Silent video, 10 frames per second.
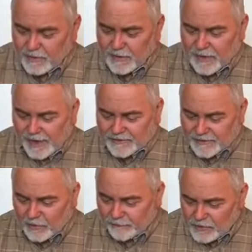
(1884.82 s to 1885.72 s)
And
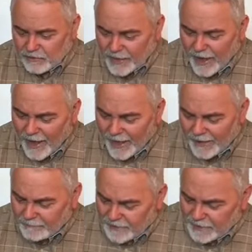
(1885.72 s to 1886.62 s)
so, if you and I,
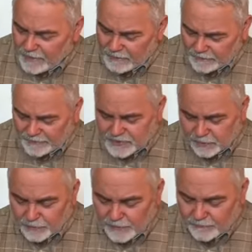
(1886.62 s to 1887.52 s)
being the
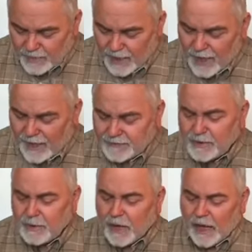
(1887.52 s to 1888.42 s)
children of God,
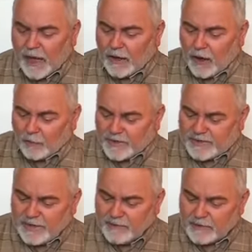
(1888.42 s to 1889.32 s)
uh, are
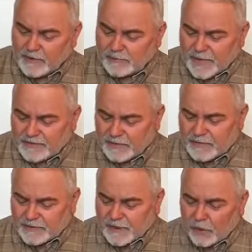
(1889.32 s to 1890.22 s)
receiving those blessings,
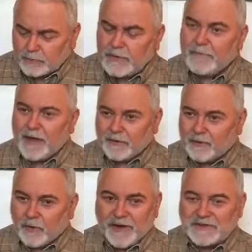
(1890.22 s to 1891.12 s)
it's only by the
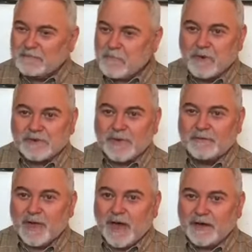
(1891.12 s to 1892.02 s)
grace and mercy of
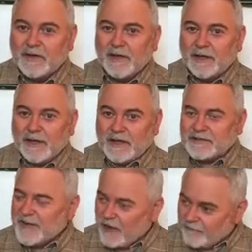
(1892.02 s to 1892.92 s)
God his
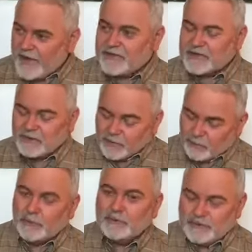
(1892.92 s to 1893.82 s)
salvation
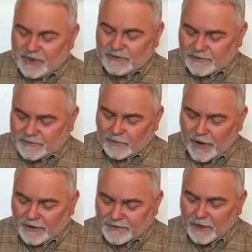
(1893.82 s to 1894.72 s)
through Jesus
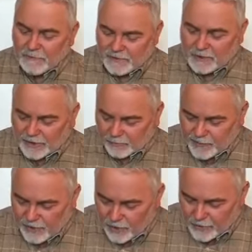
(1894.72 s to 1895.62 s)
Christ because we
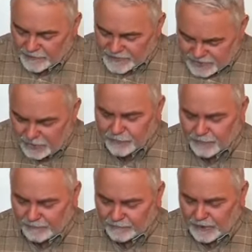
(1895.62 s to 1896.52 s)
are the children
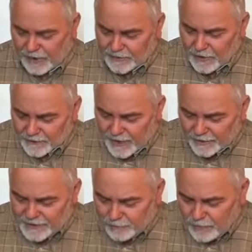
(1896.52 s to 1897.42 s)
of God. Now
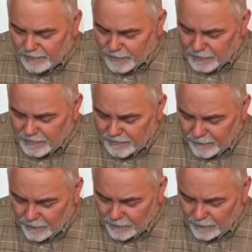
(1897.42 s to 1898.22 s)
let's move a little bit further.